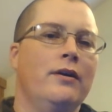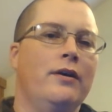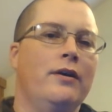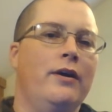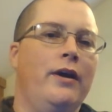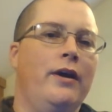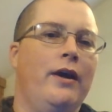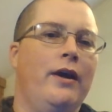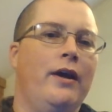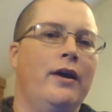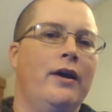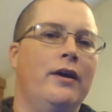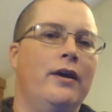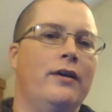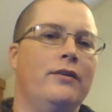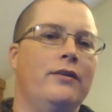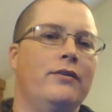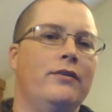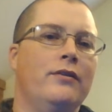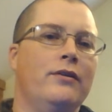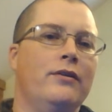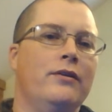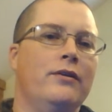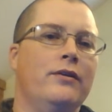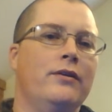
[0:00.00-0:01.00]

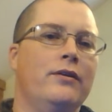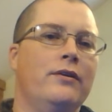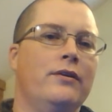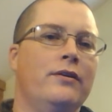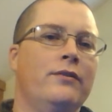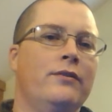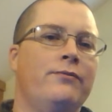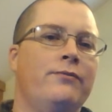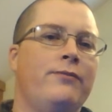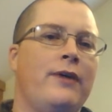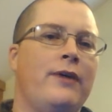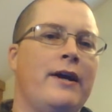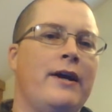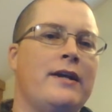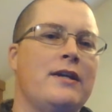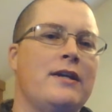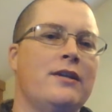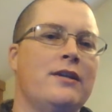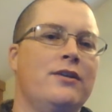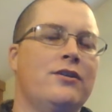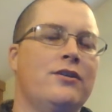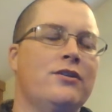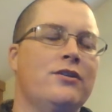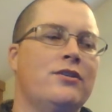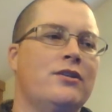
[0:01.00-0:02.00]
and if I
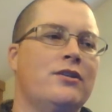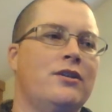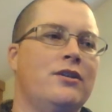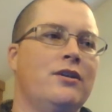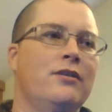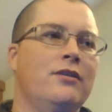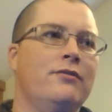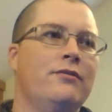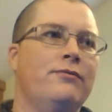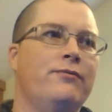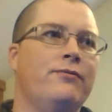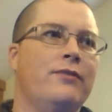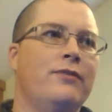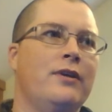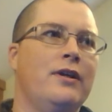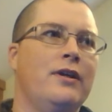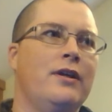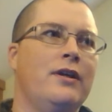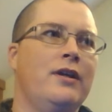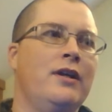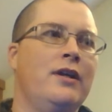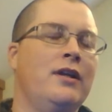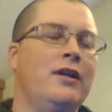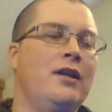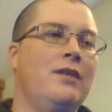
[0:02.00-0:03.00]
could just give
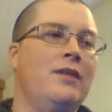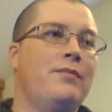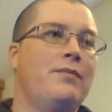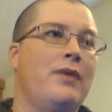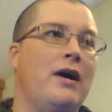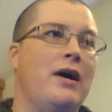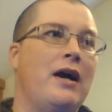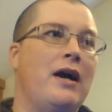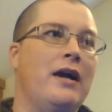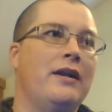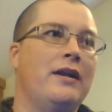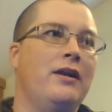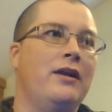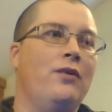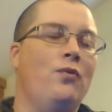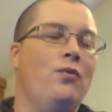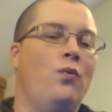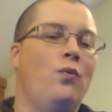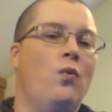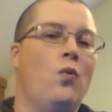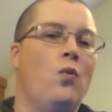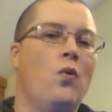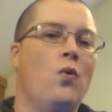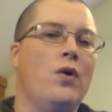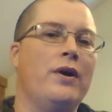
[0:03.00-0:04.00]
anybody
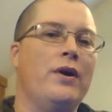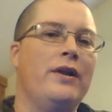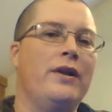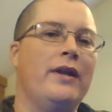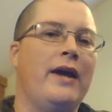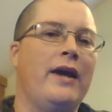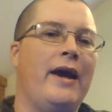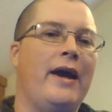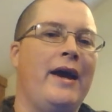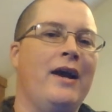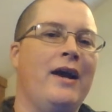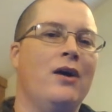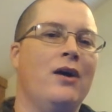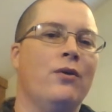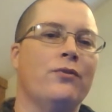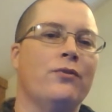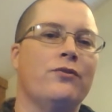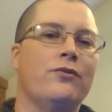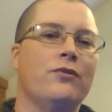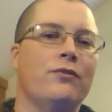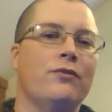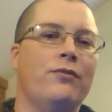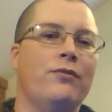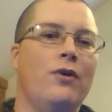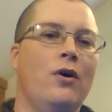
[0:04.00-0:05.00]
one
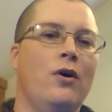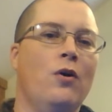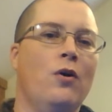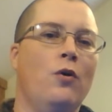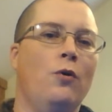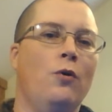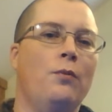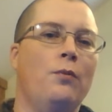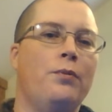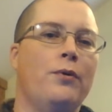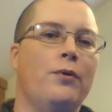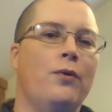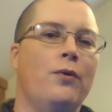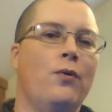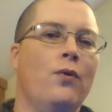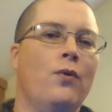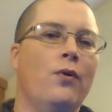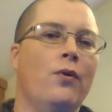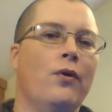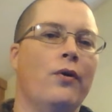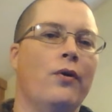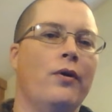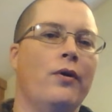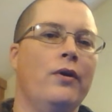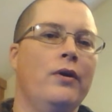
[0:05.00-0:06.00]
ounce of hope
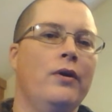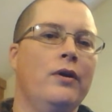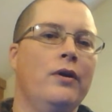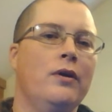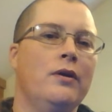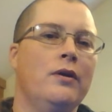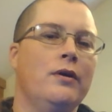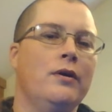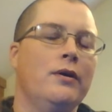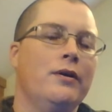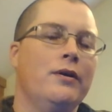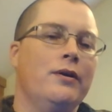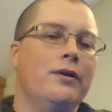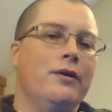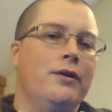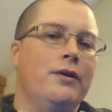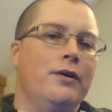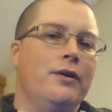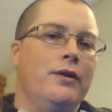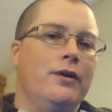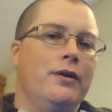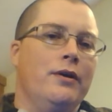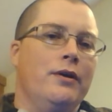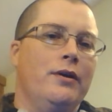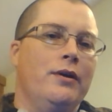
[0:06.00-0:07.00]
or
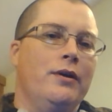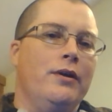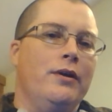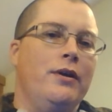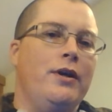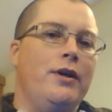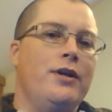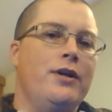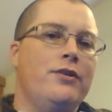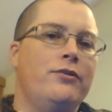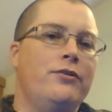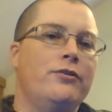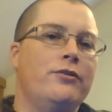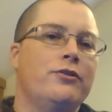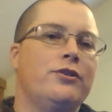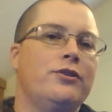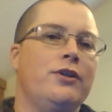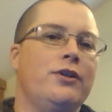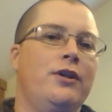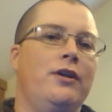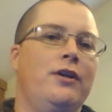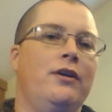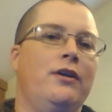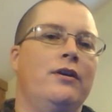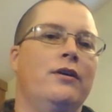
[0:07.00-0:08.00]

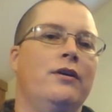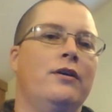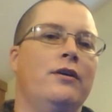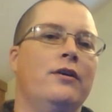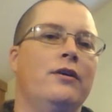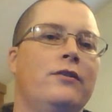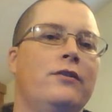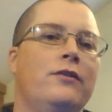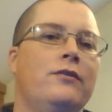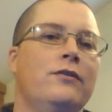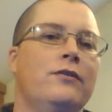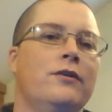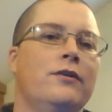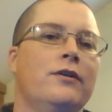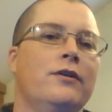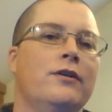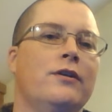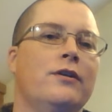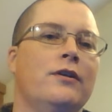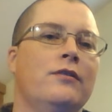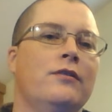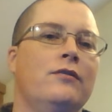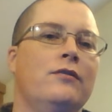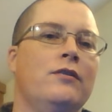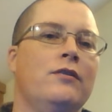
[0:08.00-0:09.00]
energy to
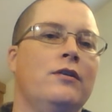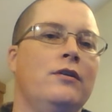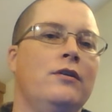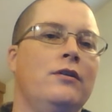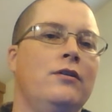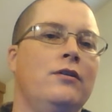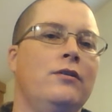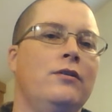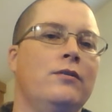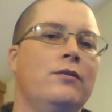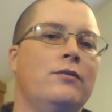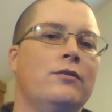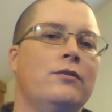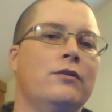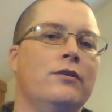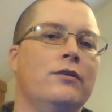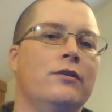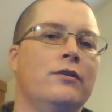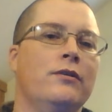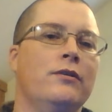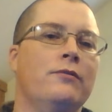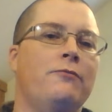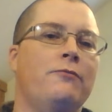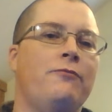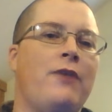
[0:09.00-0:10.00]
continue
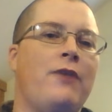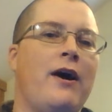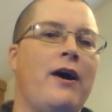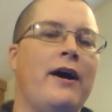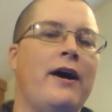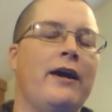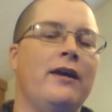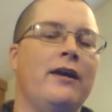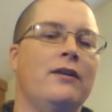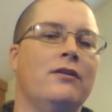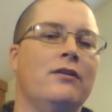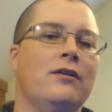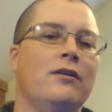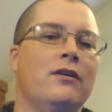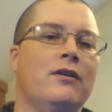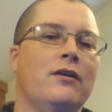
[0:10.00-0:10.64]
to fight